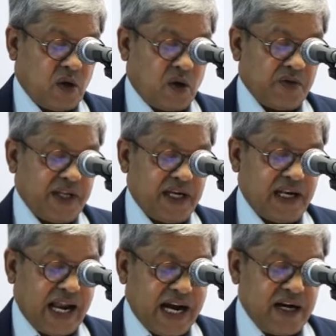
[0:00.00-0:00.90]
on the
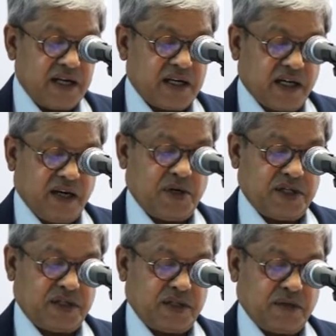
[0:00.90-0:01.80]
land
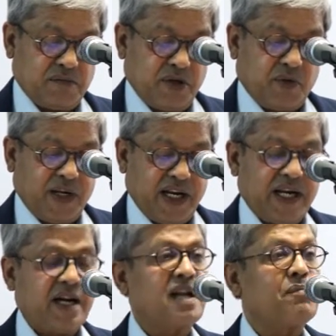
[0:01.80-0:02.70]
agreement between
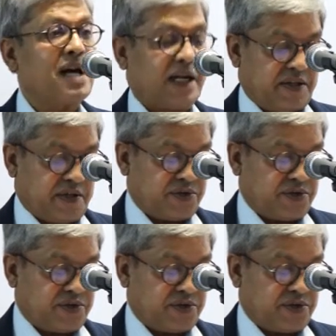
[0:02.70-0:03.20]
India and Bangladesh.